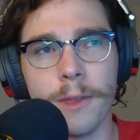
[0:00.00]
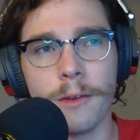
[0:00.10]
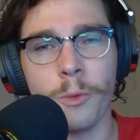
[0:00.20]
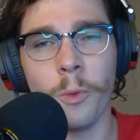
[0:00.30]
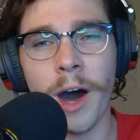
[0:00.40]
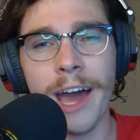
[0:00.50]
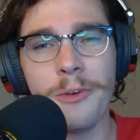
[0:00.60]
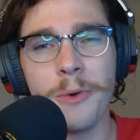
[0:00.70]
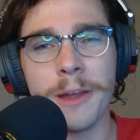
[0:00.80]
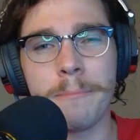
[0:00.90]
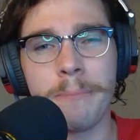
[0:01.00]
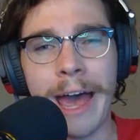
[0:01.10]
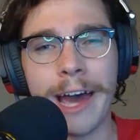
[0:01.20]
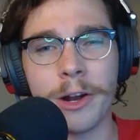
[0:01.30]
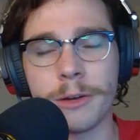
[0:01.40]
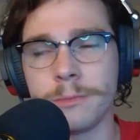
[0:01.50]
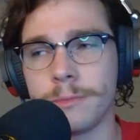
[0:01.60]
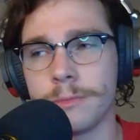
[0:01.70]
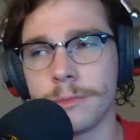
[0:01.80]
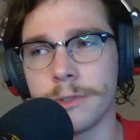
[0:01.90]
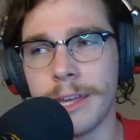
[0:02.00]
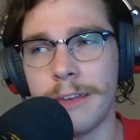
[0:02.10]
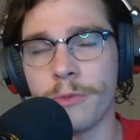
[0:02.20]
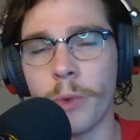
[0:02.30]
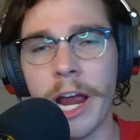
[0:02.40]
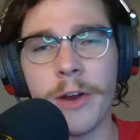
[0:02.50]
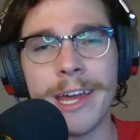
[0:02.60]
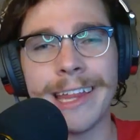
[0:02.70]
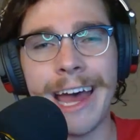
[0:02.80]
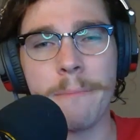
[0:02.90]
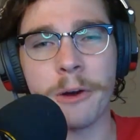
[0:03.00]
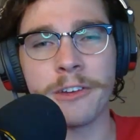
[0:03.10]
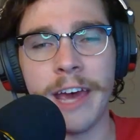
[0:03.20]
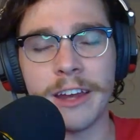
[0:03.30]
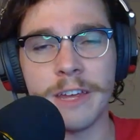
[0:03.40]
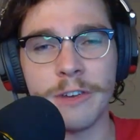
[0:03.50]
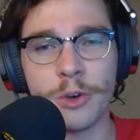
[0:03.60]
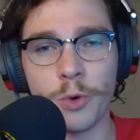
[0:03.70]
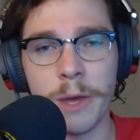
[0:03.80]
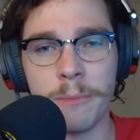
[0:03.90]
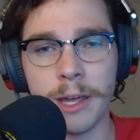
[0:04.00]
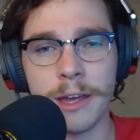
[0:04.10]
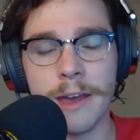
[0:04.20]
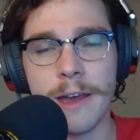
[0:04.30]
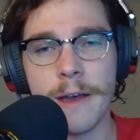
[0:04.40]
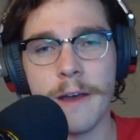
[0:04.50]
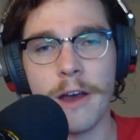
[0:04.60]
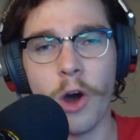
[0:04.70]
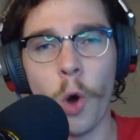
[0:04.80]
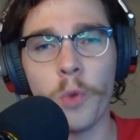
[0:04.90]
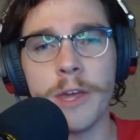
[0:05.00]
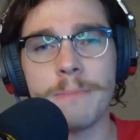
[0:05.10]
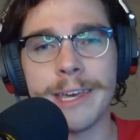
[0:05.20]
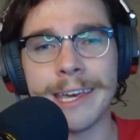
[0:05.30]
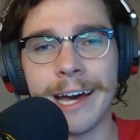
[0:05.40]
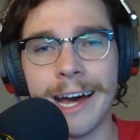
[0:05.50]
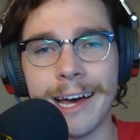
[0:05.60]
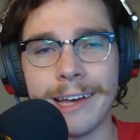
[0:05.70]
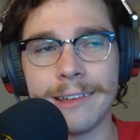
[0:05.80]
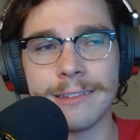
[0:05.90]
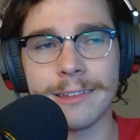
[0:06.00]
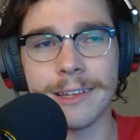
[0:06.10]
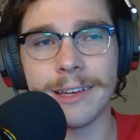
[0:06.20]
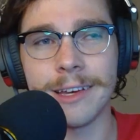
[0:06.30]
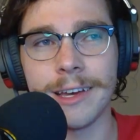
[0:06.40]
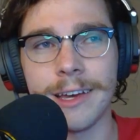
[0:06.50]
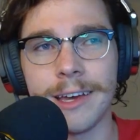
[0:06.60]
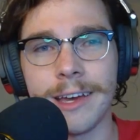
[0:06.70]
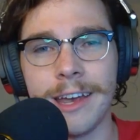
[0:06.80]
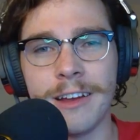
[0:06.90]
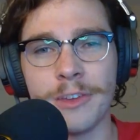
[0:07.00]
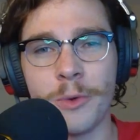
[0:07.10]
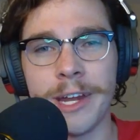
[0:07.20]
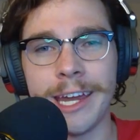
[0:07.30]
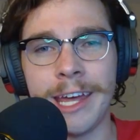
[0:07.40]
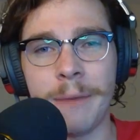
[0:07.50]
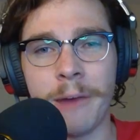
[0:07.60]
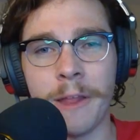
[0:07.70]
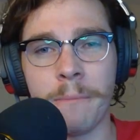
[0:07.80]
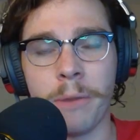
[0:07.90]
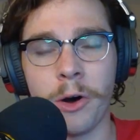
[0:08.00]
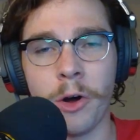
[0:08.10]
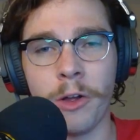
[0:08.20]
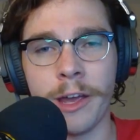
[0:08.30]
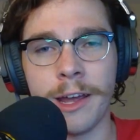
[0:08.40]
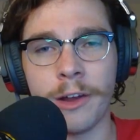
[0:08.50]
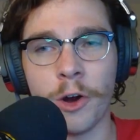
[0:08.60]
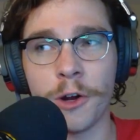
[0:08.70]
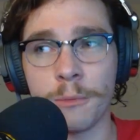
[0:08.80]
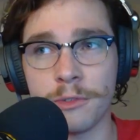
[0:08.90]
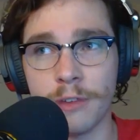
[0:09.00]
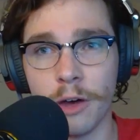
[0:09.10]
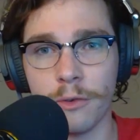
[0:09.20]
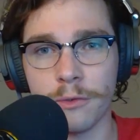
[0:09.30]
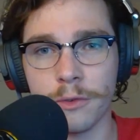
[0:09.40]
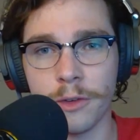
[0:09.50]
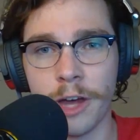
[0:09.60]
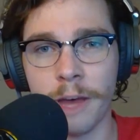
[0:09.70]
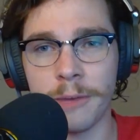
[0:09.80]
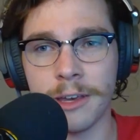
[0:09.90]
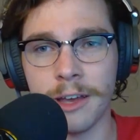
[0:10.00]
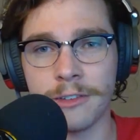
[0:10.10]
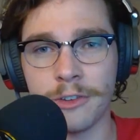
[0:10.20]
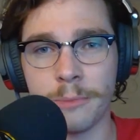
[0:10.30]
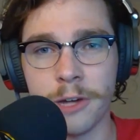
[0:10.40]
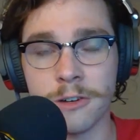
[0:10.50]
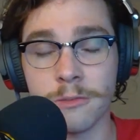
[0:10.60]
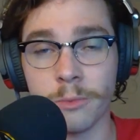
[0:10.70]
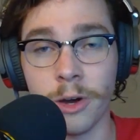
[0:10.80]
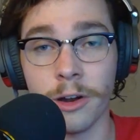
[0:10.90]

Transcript: why would a batter He's wearing that protective equipment only because he doesn't want to get hit by the ball and hurt himself. Because these pitchers, one,